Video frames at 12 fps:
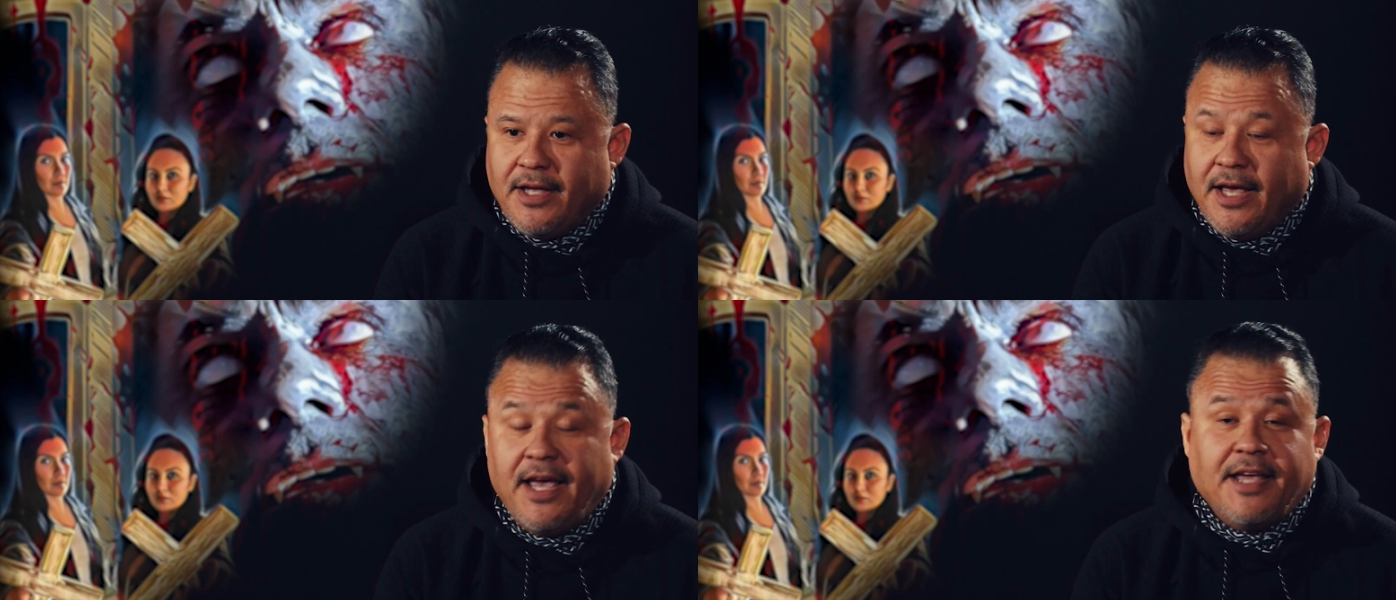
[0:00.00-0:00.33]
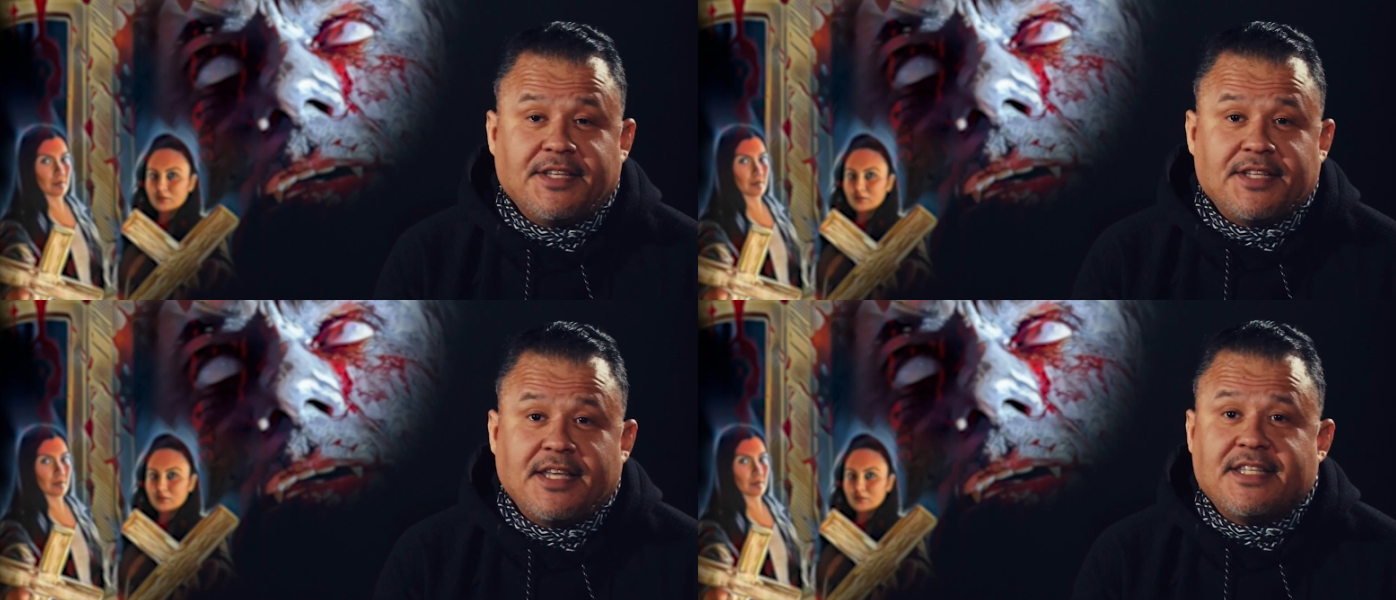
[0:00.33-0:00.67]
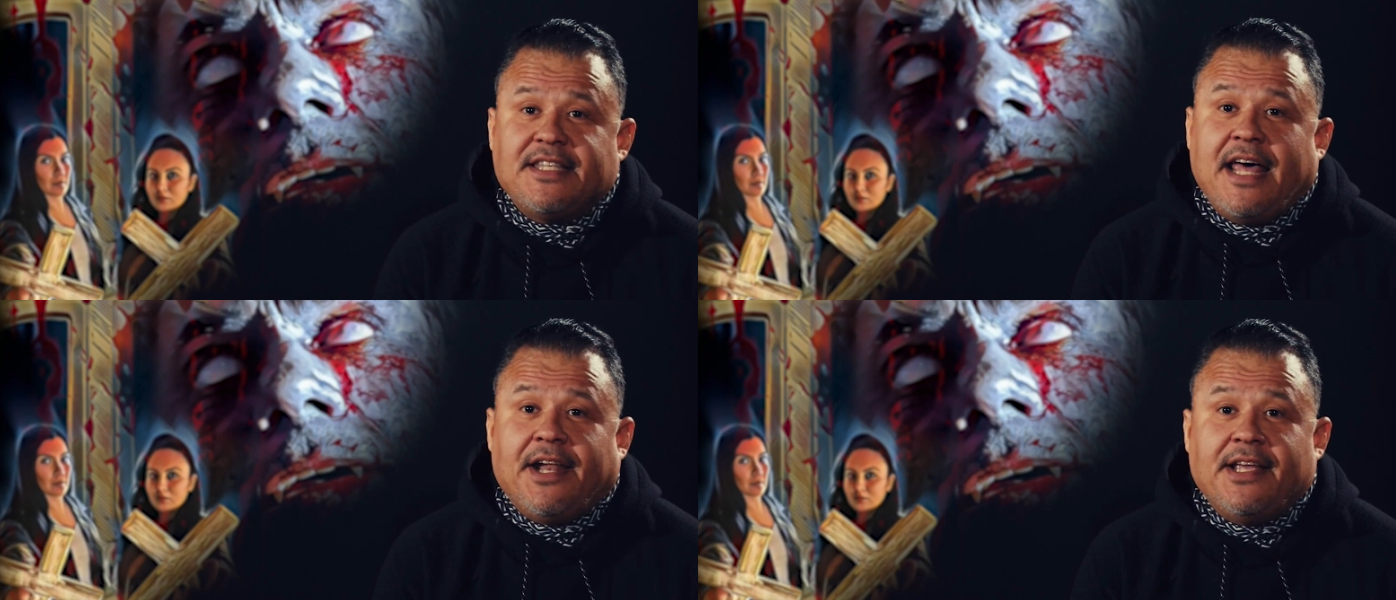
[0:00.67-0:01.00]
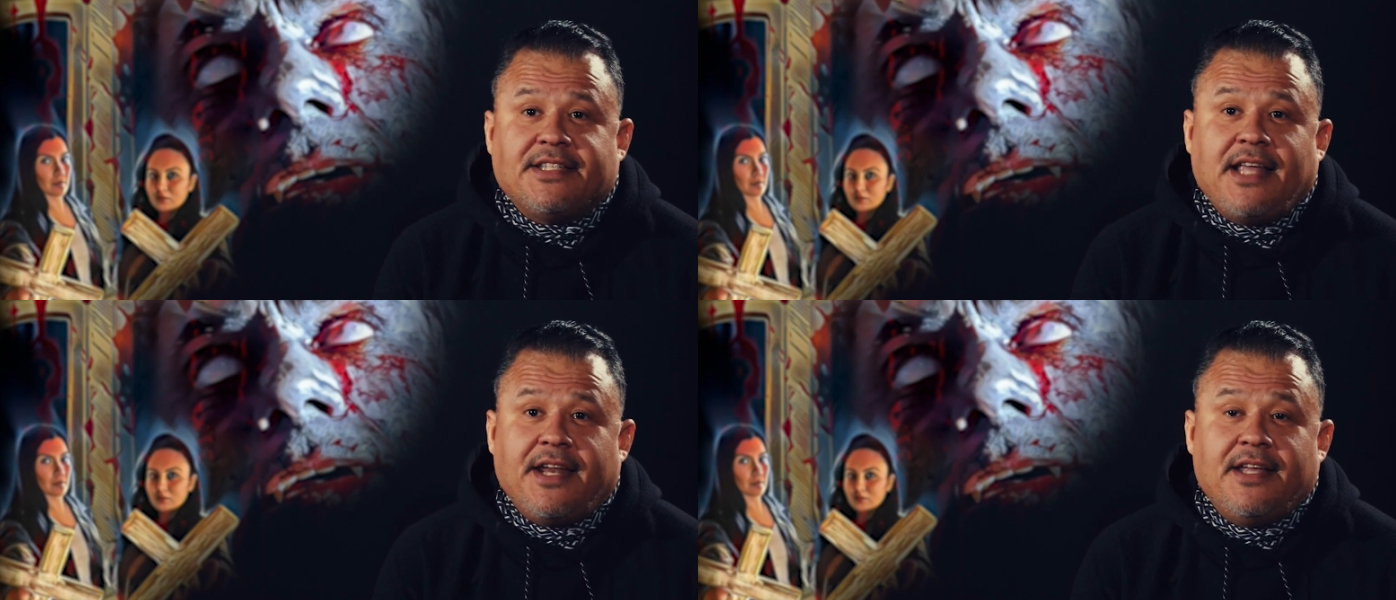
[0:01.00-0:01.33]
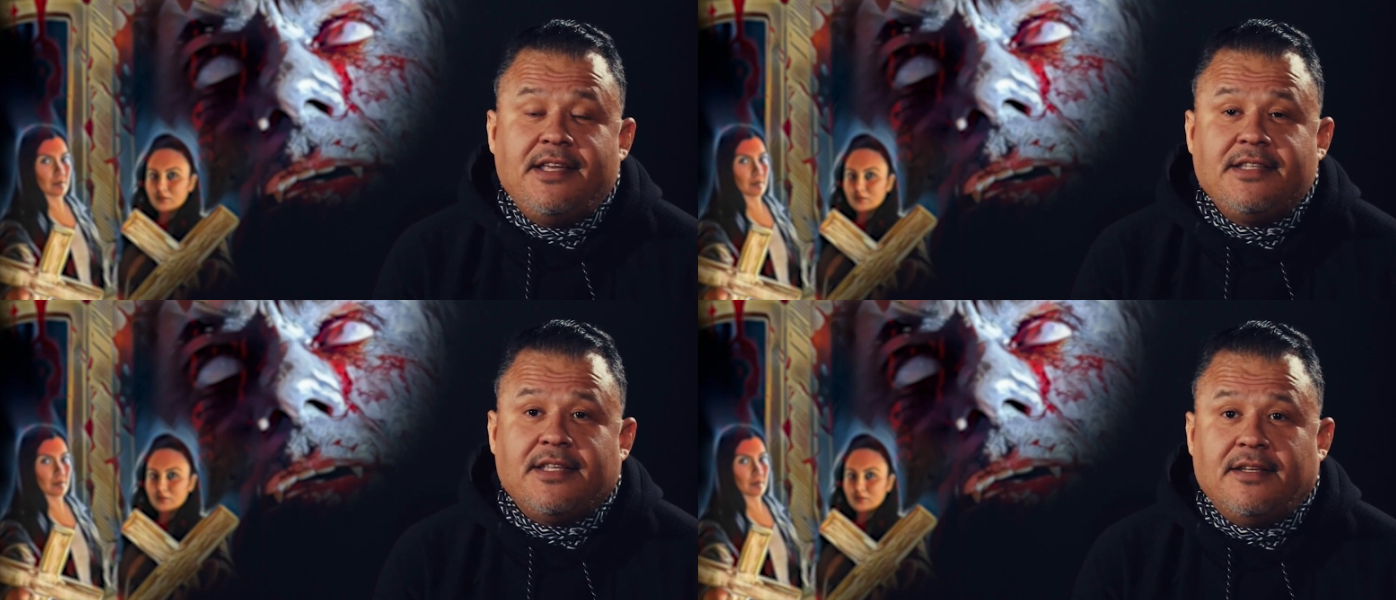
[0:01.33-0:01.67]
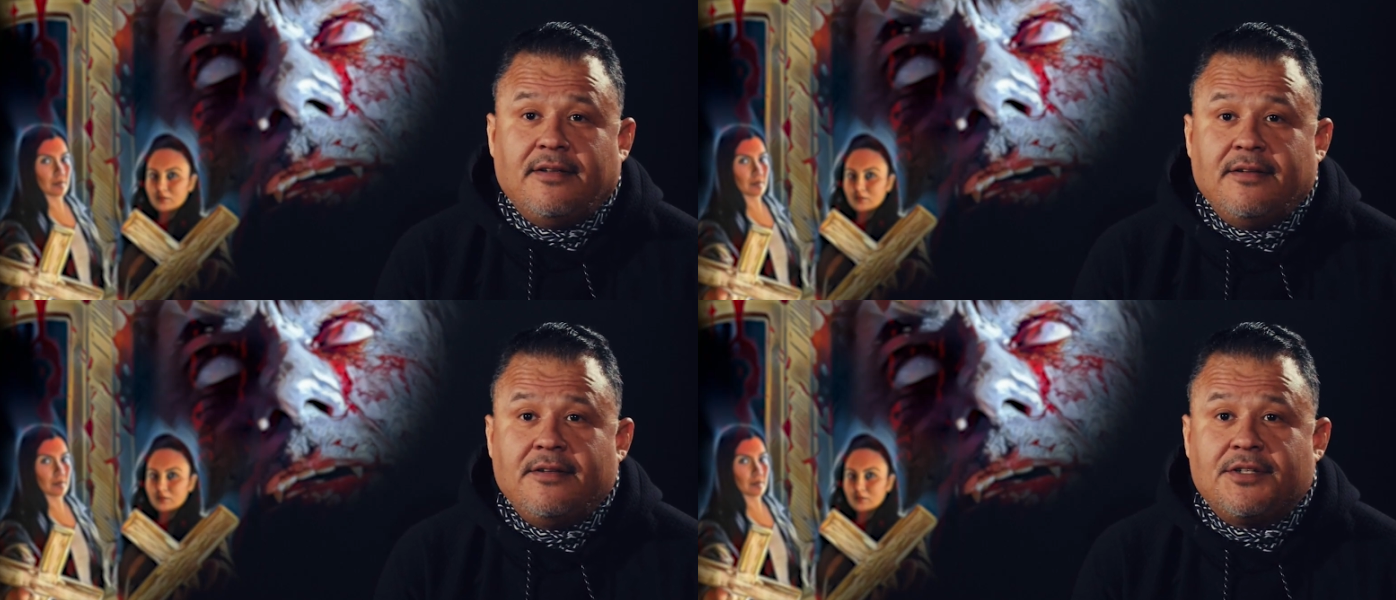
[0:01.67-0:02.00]
Speaker 1: It's it's not it's not easy
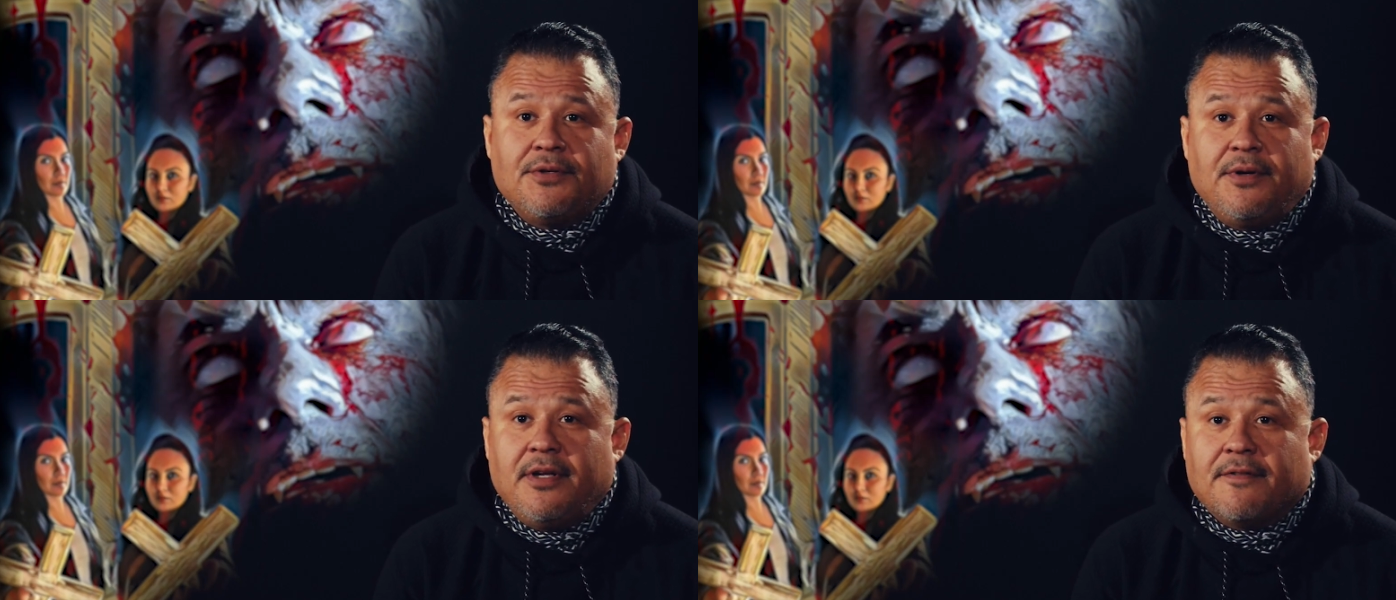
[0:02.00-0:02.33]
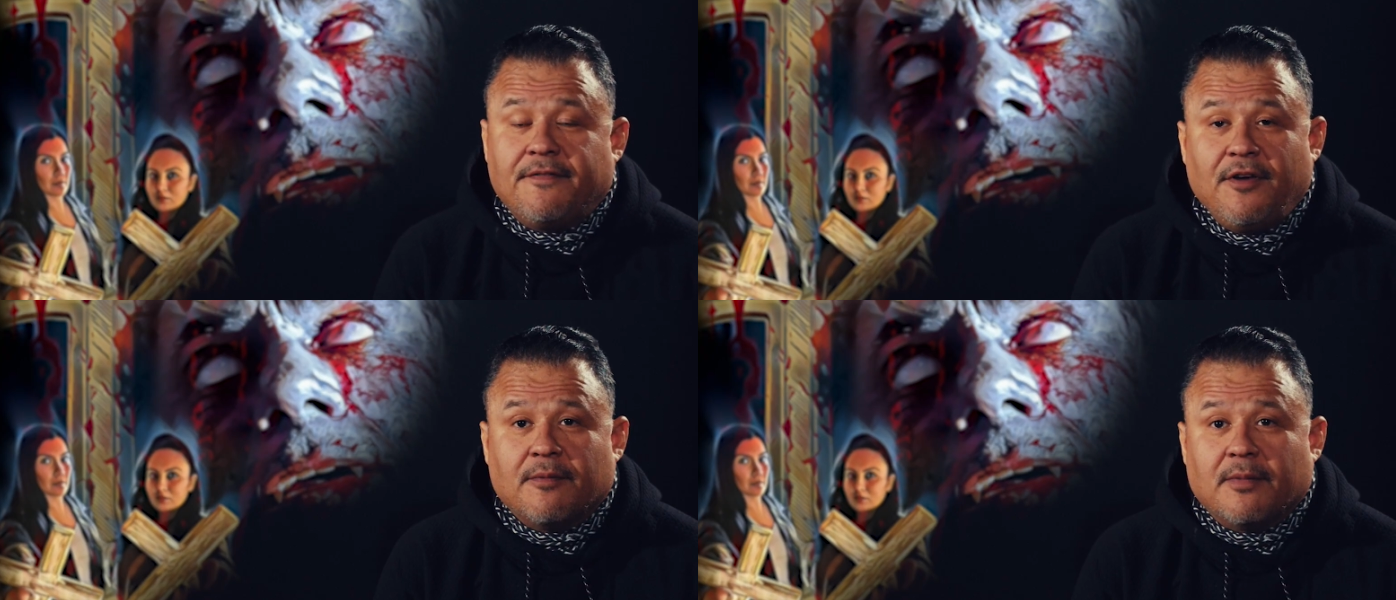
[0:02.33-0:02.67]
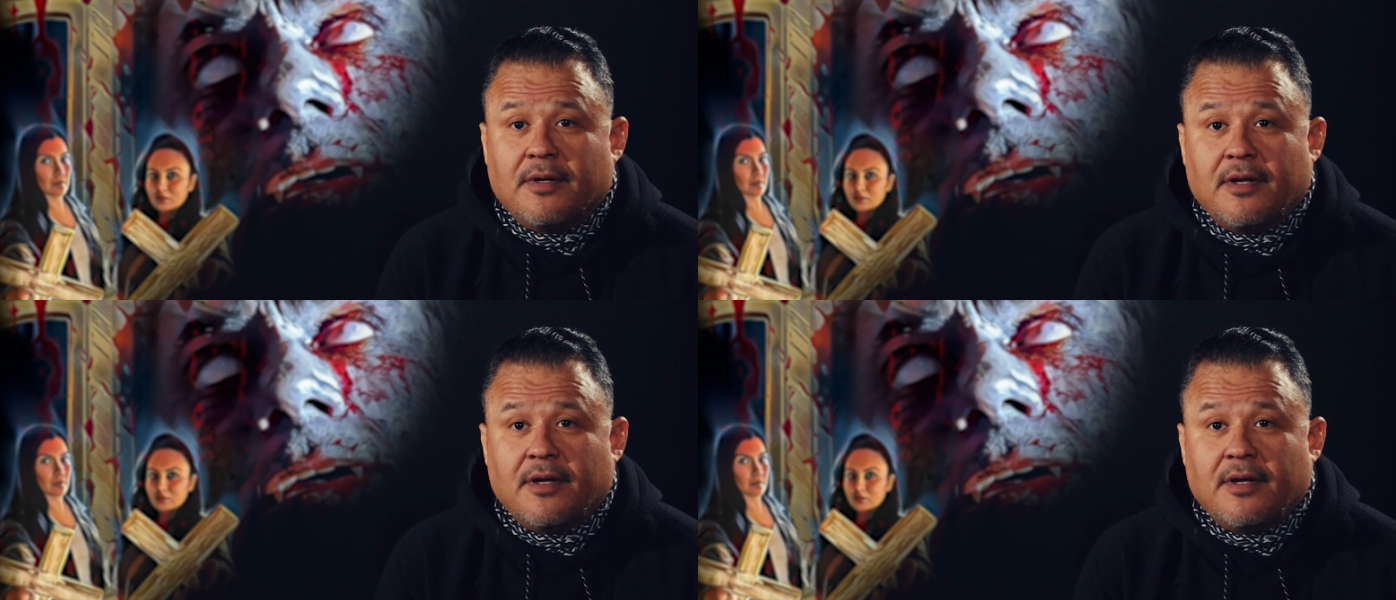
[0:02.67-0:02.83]
shooting a film.